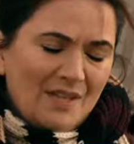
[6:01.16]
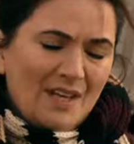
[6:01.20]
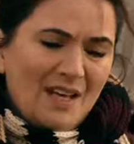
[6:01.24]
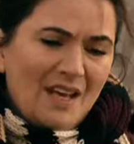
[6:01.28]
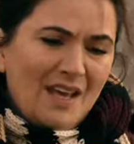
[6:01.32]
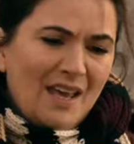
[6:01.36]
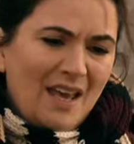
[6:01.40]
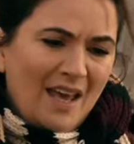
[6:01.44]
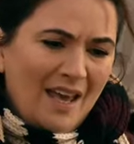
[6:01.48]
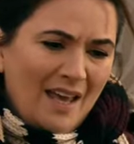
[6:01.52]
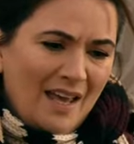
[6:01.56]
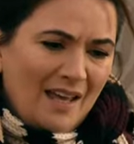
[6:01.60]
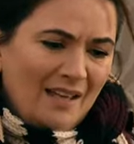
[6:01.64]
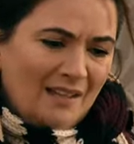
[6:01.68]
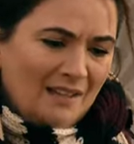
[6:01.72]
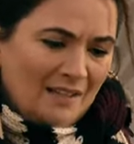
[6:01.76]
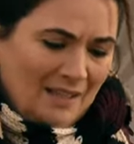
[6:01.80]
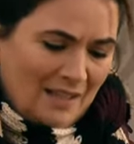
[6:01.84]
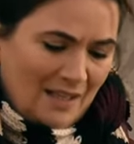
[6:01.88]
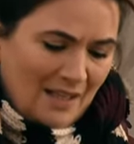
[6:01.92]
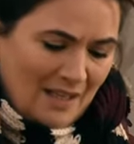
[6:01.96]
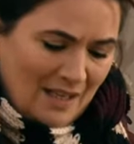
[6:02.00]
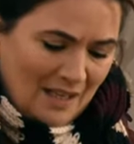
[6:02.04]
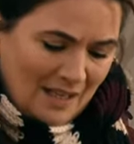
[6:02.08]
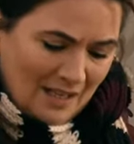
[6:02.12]
Yeah,
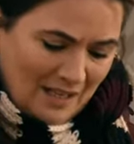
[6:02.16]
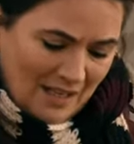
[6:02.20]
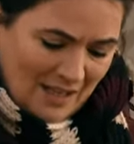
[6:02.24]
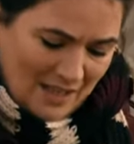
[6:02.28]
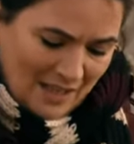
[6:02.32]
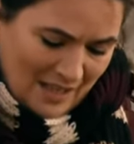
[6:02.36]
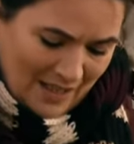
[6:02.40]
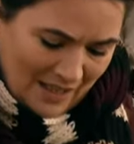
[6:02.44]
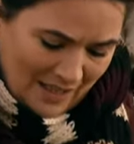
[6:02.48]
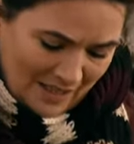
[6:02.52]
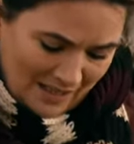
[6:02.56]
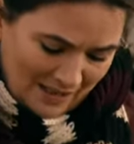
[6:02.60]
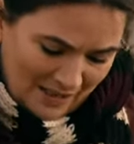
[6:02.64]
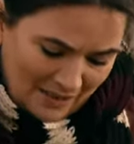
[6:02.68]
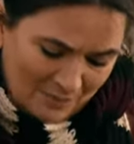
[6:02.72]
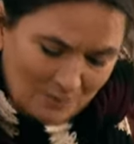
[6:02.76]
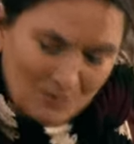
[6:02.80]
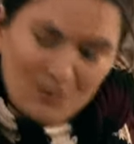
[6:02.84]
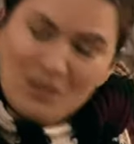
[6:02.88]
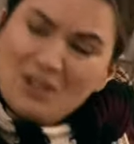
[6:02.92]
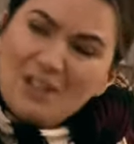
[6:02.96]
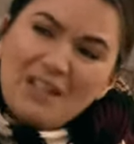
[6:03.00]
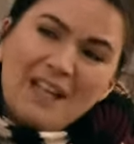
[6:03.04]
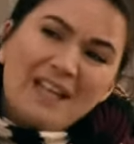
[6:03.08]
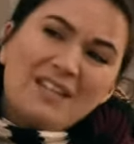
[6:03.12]
I'm
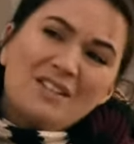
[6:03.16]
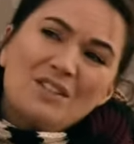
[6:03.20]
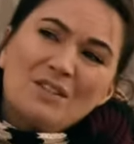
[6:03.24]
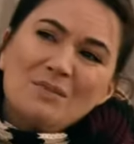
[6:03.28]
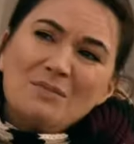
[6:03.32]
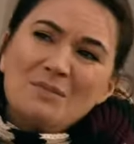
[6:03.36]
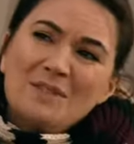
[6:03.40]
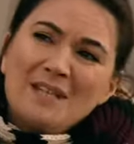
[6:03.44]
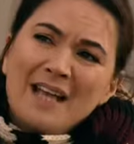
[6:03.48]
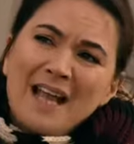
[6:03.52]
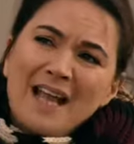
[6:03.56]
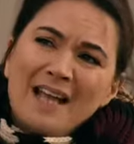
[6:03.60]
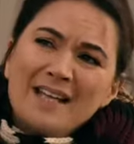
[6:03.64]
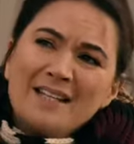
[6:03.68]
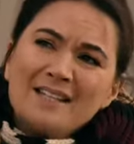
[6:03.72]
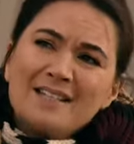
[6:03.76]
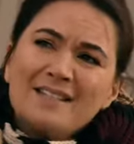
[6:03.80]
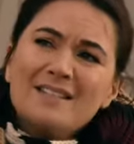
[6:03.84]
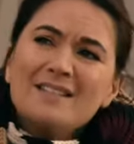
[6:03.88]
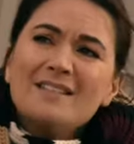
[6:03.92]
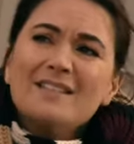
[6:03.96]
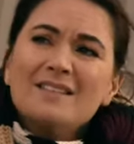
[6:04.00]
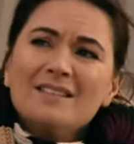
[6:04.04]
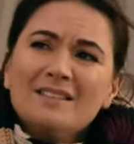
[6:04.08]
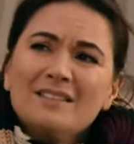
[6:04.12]
going to get some
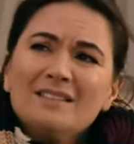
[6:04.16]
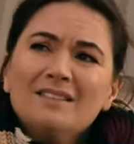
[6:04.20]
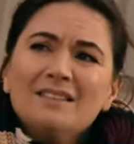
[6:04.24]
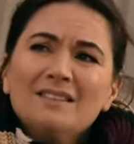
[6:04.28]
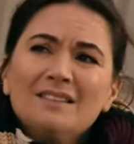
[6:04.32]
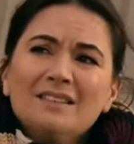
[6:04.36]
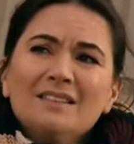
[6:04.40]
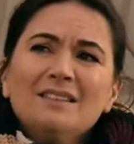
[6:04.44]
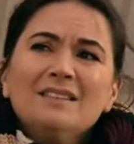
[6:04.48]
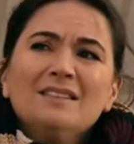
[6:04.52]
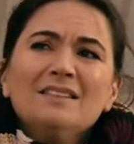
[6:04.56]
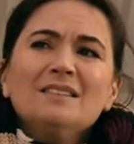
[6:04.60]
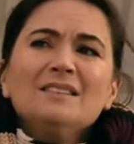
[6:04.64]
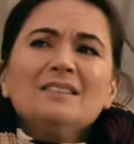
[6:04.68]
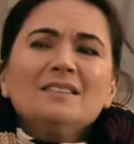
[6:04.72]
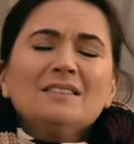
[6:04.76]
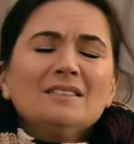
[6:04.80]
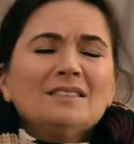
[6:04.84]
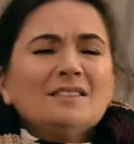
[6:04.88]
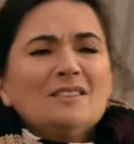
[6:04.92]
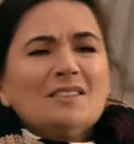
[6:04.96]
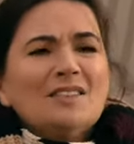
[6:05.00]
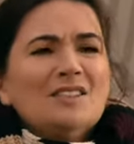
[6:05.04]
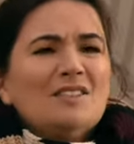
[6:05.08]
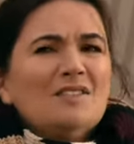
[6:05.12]
tights.
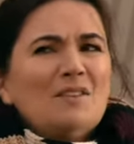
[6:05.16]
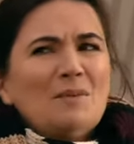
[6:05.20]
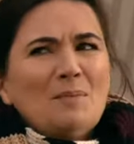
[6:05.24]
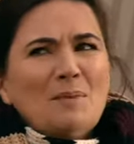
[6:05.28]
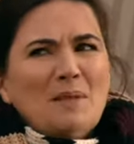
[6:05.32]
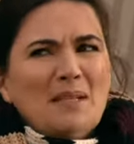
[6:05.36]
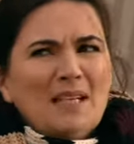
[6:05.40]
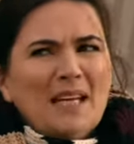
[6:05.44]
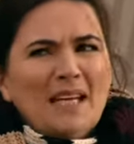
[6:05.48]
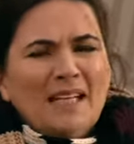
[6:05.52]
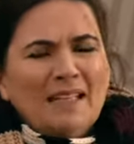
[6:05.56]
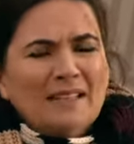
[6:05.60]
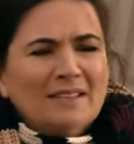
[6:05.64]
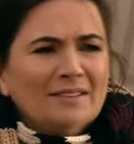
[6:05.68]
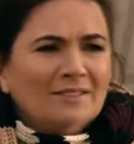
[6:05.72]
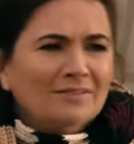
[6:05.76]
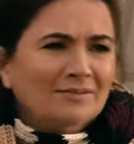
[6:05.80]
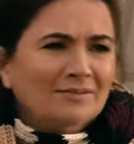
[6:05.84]
It's for my date.